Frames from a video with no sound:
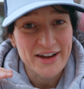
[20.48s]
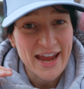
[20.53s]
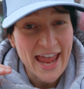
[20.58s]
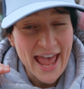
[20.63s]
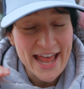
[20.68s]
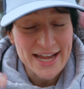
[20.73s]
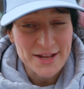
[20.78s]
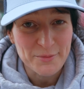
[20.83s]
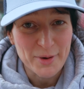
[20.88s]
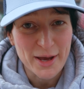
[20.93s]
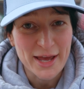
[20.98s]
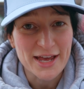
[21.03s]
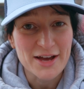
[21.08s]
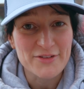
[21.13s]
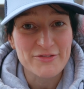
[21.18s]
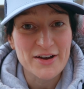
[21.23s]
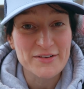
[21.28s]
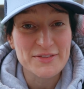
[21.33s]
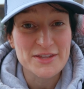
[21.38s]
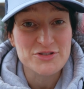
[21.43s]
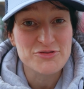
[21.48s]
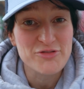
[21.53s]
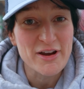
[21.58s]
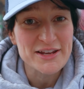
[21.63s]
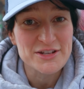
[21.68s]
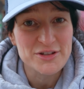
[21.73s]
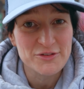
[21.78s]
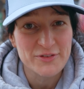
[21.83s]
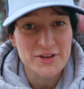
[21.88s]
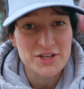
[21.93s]
it anyway. I found this
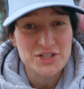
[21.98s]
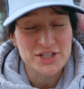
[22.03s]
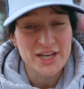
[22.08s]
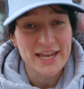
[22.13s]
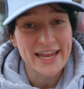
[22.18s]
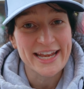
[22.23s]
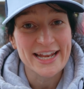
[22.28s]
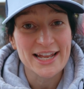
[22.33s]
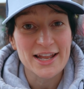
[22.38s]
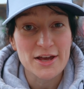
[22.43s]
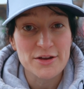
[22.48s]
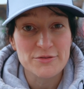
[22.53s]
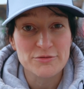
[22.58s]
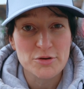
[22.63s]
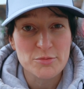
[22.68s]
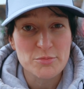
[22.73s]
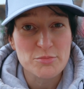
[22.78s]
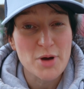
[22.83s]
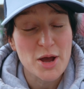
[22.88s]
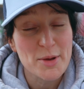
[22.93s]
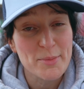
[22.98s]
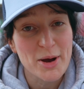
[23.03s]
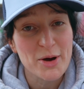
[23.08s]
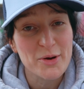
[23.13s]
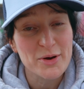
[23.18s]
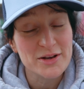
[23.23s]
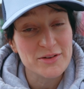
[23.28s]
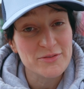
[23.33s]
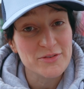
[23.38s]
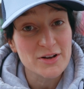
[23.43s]
great new feature in Lightroom
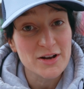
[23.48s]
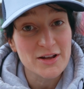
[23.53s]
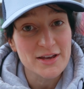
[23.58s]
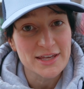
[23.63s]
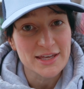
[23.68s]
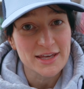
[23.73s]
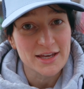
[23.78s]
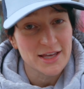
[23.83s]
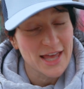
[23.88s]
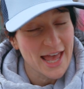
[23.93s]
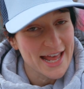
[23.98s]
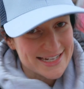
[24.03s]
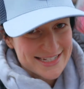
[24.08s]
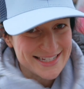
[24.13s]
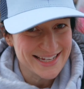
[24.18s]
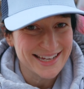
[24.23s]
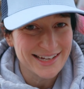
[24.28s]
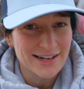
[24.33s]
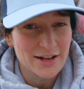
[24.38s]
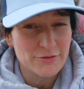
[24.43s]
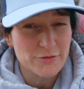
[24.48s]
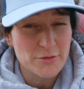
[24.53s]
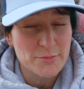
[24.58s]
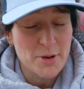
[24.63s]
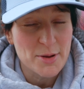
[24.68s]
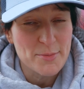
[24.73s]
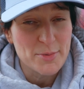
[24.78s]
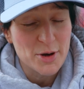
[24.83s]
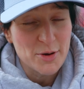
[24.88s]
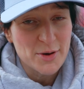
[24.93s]
Mobile, and if you like editing in
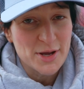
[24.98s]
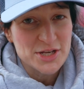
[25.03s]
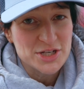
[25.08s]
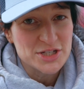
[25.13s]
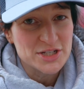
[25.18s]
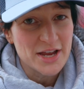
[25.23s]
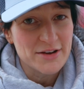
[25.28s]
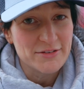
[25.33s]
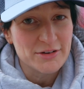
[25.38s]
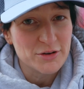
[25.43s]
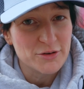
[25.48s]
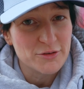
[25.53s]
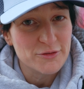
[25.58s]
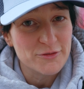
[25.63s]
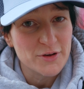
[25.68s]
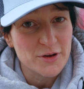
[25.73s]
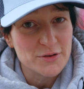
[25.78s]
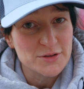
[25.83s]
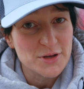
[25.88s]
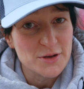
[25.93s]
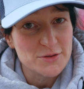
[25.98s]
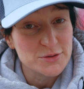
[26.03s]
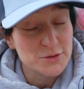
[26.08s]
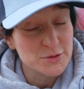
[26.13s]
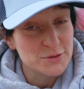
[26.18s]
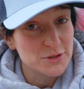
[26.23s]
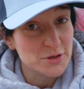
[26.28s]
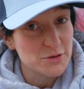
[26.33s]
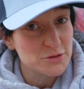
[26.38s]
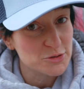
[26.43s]
Lightroom Mobile and sharing your photos
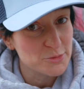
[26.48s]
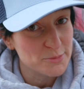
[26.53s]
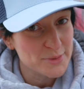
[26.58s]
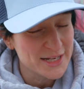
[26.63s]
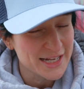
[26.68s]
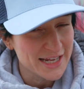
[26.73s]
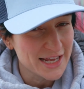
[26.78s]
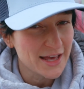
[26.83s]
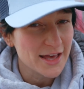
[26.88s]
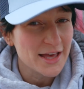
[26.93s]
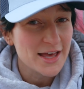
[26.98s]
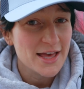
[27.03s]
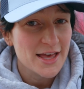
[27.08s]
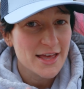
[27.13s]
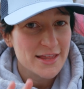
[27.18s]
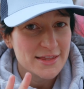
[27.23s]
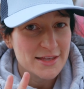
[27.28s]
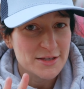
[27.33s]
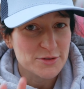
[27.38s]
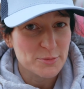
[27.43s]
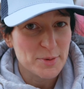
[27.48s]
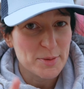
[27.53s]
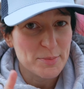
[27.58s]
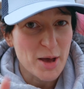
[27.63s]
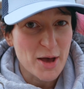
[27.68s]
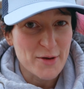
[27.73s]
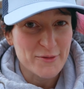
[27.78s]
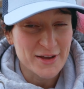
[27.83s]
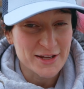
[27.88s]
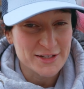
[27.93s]
on social media, this will be
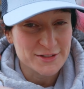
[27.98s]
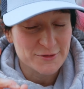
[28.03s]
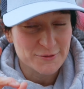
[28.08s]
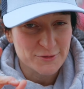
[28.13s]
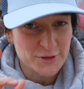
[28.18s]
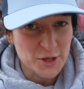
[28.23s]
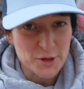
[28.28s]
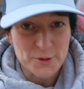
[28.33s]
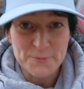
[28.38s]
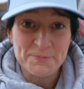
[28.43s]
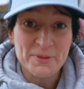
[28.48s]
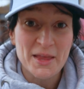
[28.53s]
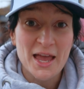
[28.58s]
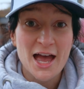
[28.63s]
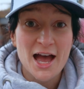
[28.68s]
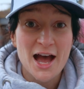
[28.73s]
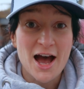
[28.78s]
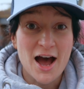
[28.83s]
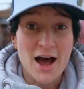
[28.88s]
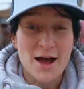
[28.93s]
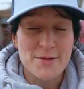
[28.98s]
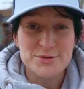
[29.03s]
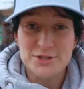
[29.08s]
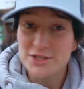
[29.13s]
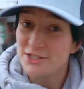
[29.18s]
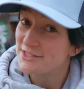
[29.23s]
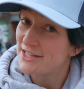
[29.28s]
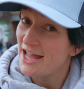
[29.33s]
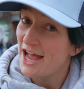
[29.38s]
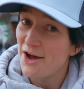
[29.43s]
perfect for you. I'm
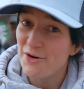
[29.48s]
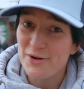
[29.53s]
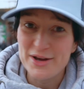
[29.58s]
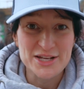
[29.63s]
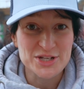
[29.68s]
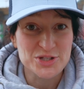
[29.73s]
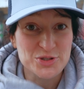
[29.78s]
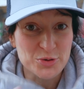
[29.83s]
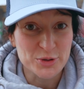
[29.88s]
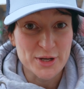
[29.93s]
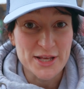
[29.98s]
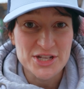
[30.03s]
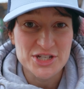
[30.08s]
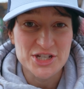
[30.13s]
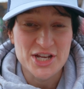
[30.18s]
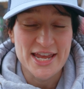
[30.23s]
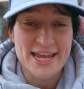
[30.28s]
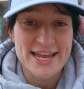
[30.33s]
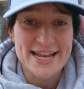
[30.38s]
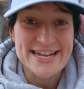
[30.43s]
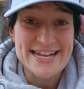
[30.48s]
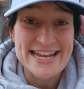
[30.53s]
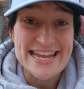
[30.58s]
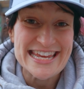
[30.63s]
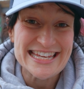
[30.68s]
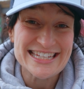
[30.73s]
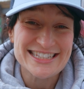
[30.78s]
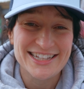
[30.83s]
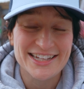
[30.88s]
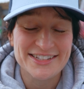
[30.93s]
just out in Shoreditch in
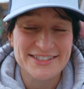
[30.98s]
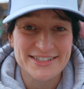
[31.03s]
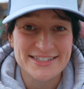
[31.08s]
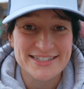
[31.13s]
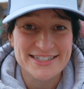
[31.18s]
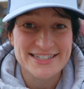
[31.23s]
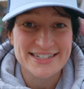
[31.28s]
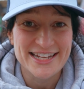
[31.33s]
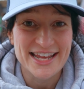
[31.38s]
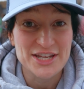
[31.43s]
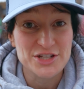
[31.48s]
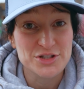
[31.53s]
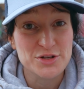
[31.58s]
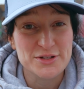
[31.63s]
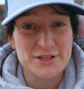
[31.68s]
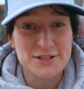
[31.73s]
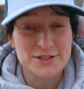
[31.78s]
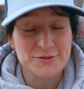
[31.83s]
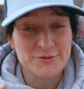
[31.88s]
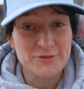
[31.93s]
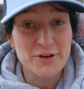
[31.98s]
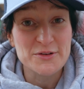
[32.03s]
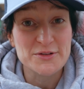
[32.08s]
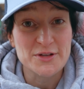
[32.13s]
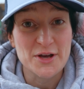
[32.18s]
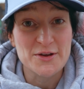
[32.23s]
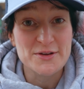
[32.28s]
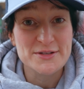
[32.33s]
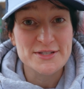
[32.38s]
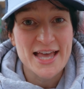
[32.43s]
East London today shooting some
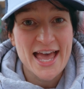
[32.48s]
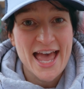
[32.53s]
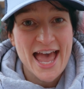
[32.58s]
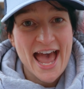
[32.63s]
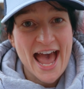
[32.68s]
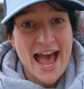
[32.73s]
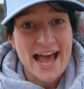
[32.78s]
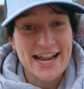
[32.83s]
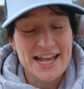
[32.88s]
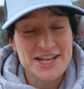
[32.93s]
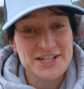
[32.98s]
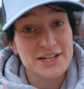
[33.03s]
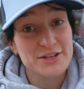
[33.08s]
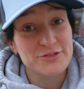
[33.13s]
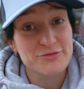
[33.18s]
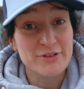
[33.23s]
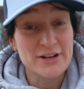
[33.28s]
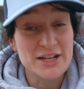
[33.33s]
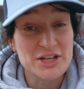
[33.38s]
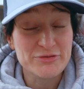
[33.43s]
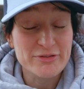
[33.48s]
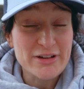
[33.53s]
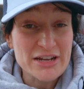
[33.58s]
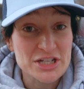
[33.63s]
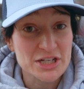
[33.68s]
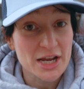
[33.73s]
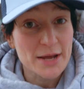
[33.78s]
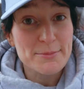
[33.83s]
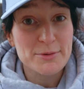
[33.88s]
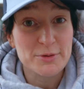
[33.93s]
photos, and actually it's really
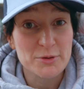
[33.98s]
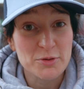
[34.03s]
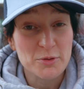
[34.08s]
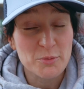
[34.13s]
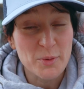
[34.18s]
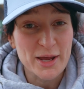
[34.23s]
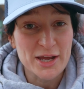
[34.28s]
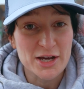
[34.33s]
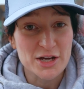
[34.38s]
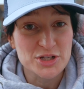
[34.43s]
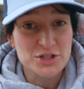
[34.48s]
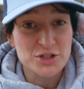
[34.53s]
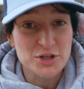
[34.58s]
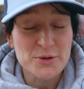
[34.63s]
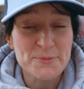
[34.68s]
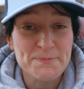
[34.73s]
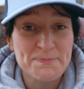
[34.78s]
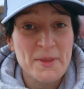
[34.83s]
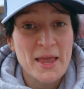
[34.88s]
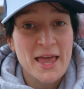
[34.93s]
reshaped the way I shoot.